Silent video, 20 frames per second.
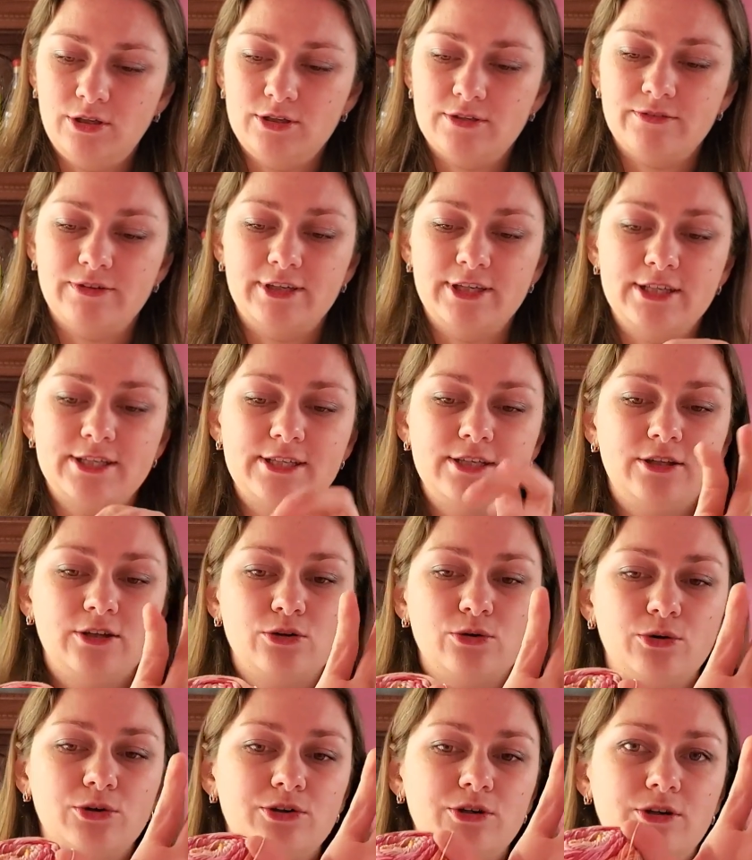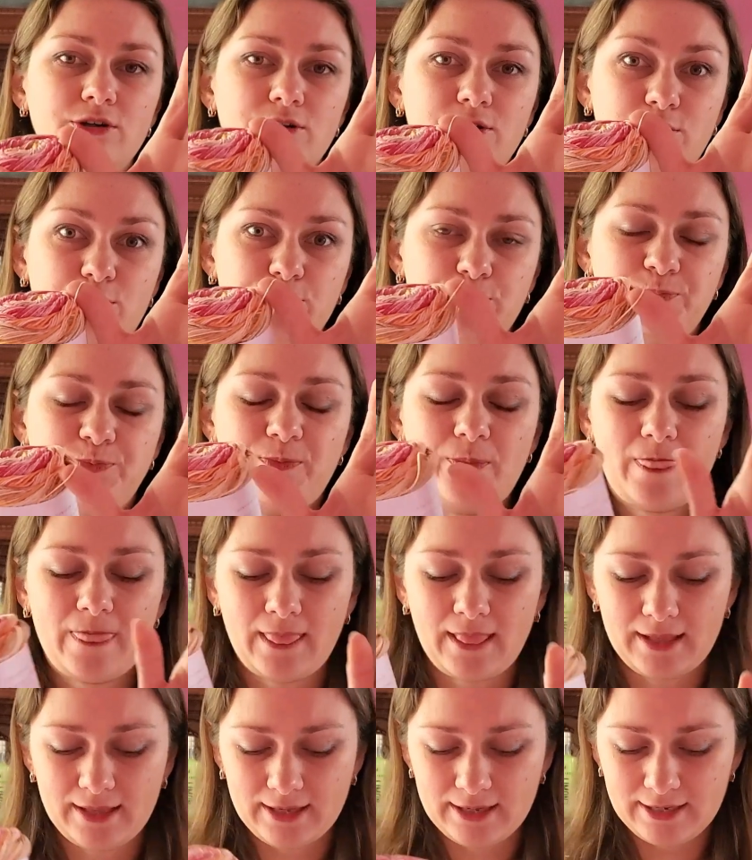It's very thin cotton, you know.
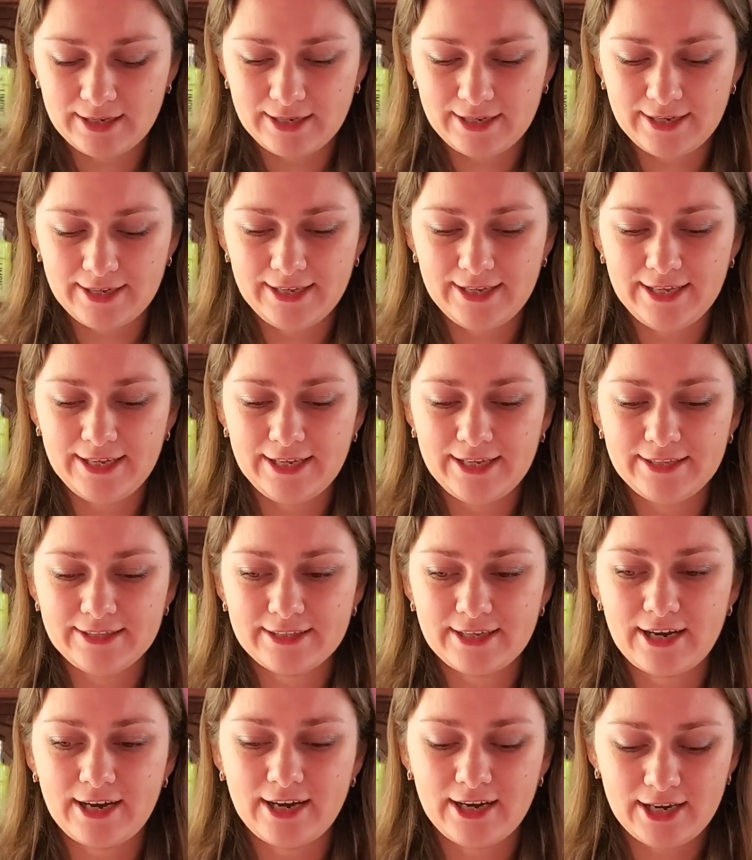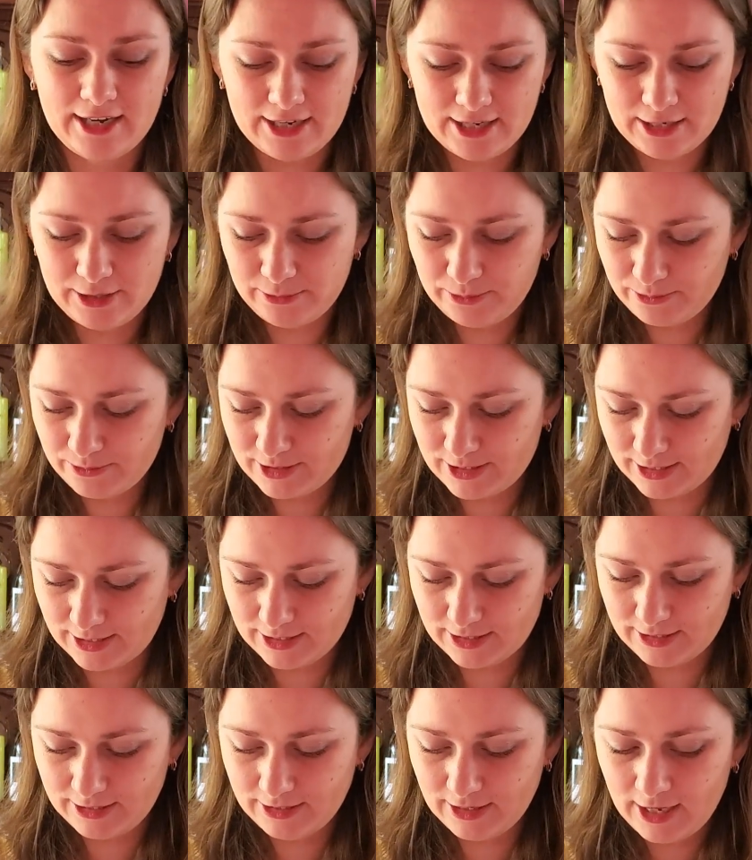And I'm
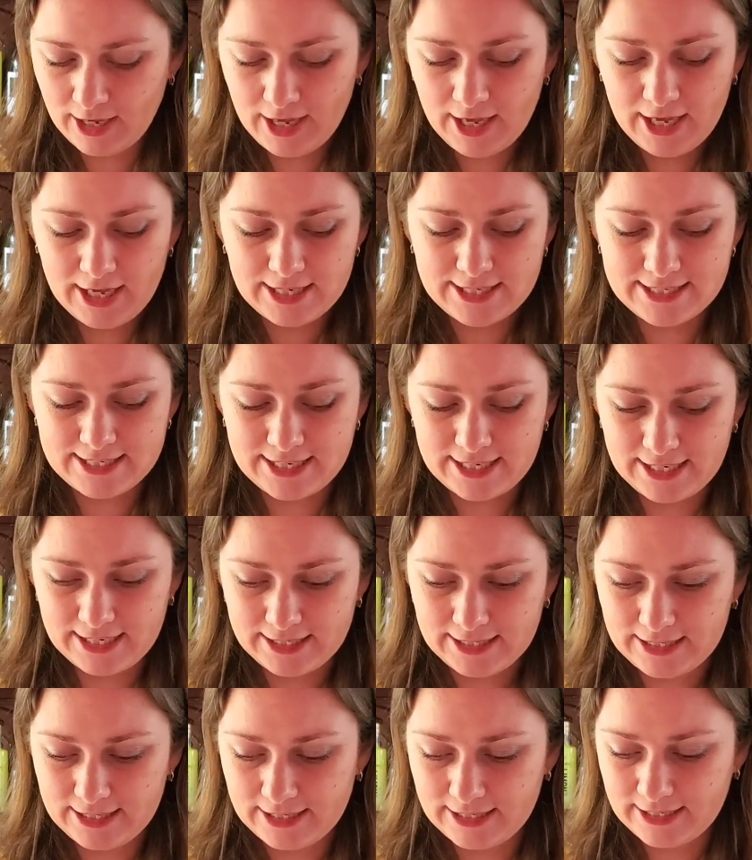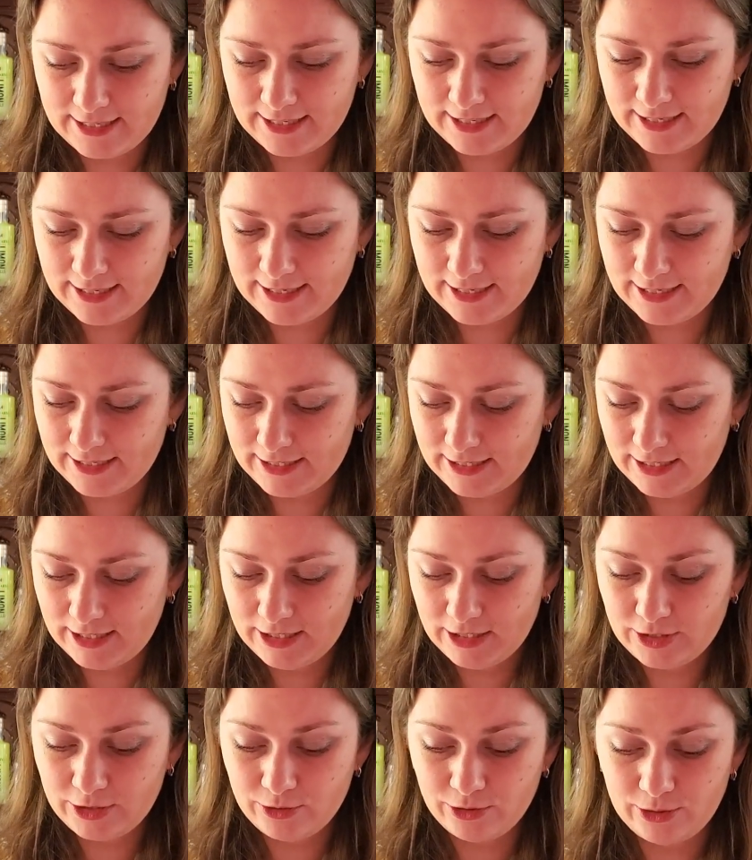thinking that
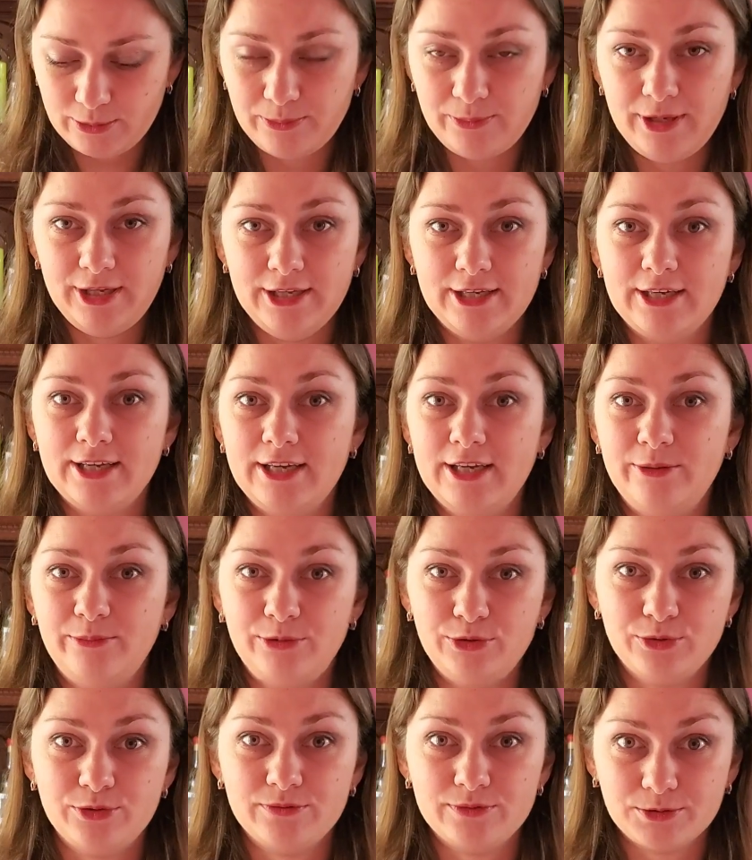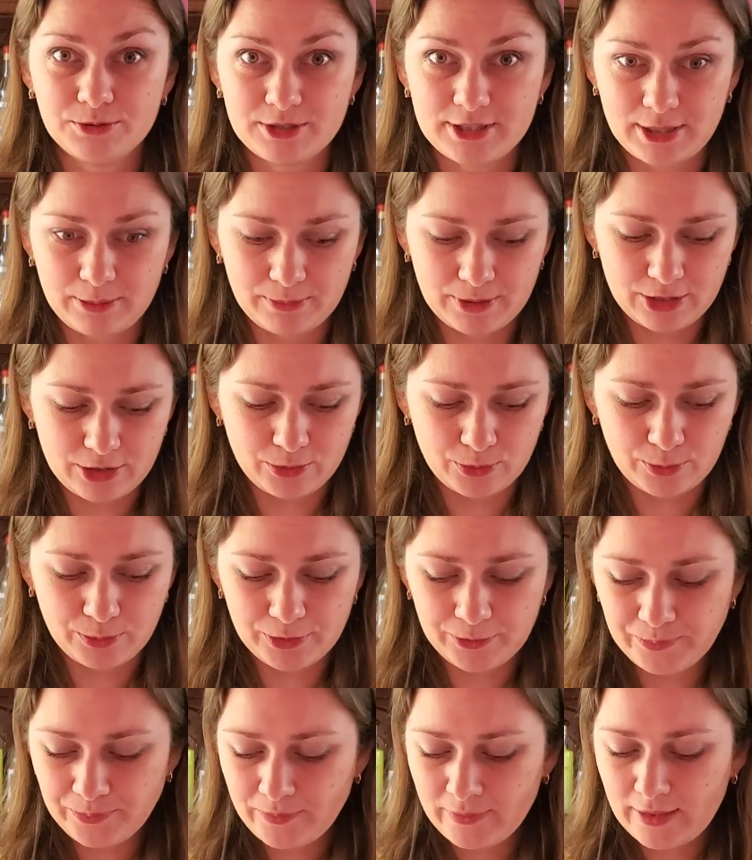it's gonna make a beautiful summer
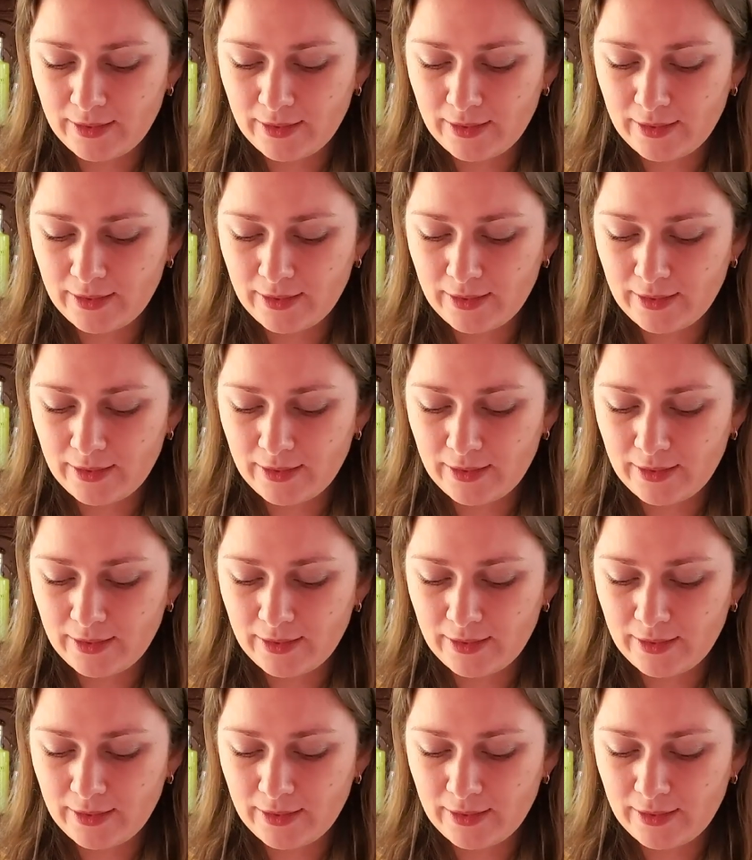top.